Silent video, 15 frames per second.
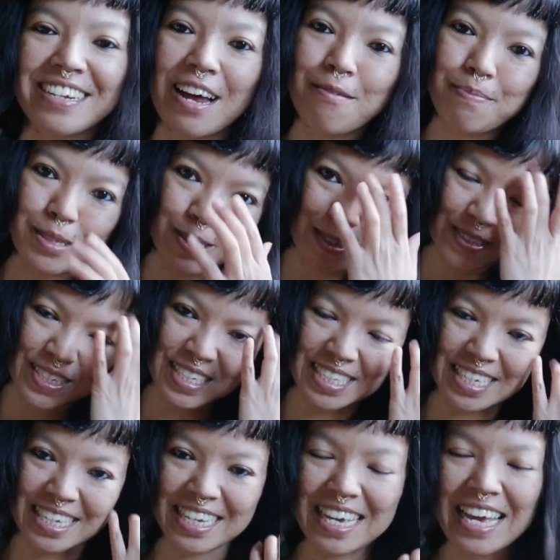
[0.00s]
an
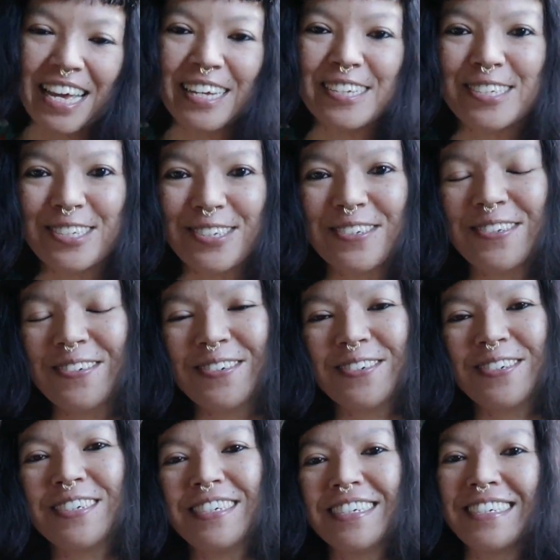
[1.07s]
opportunity
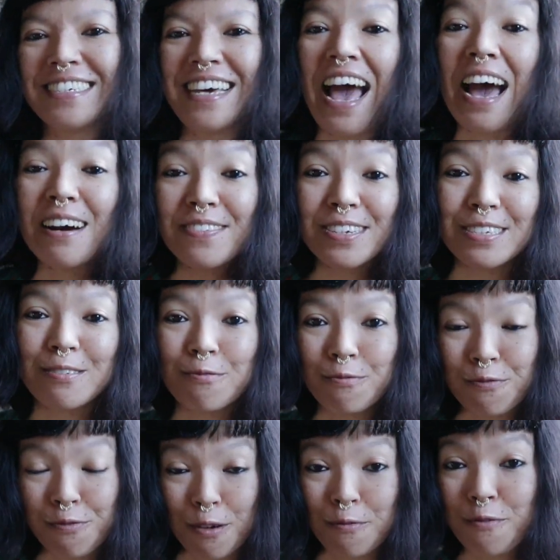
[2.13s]
to have it
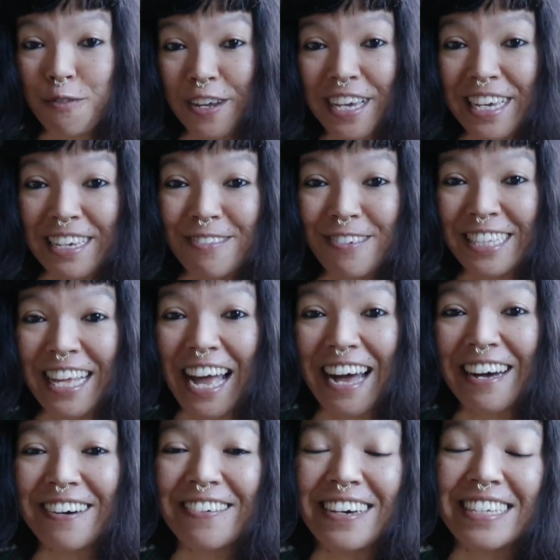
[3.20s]
for free for
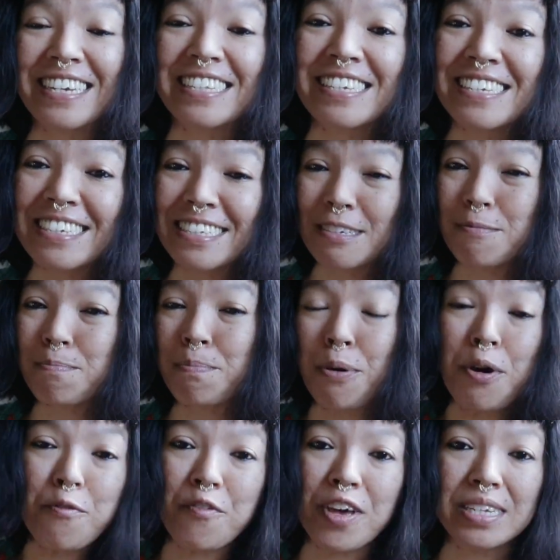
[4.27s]
now, and I think it's a
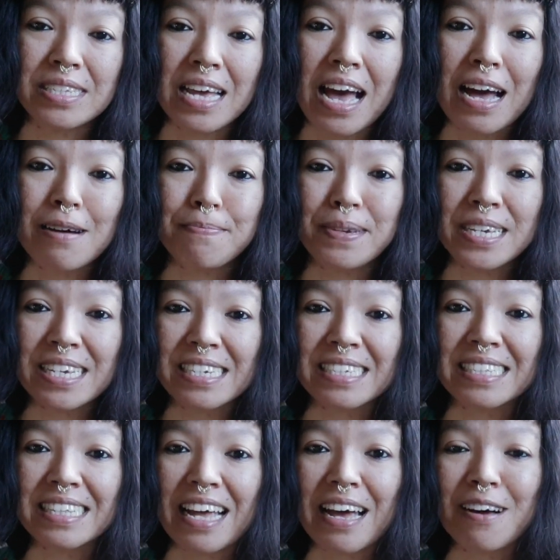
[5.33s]
perfect time,
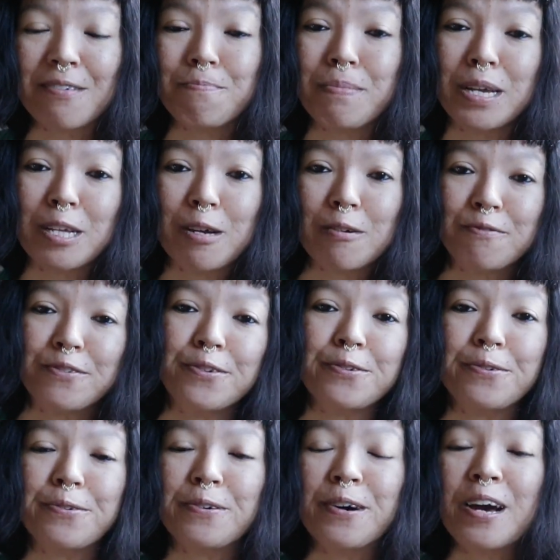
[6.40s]
because now many of
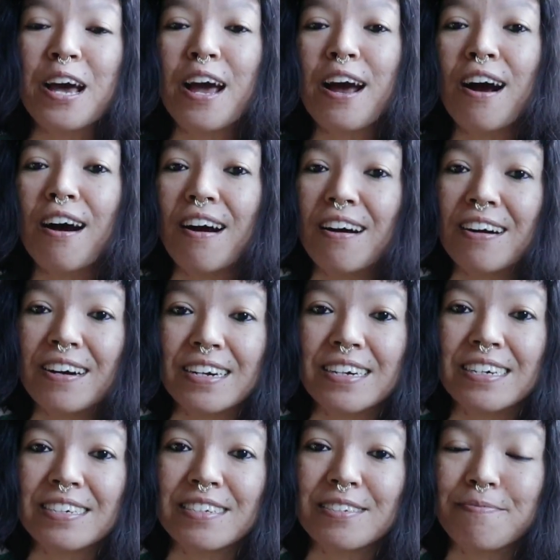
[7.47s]
you
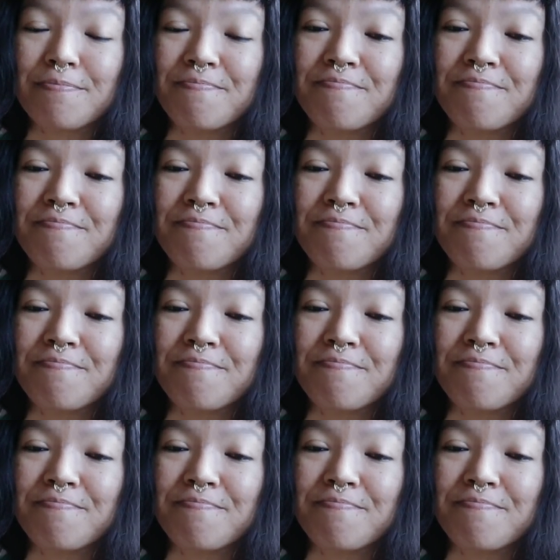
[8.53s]
are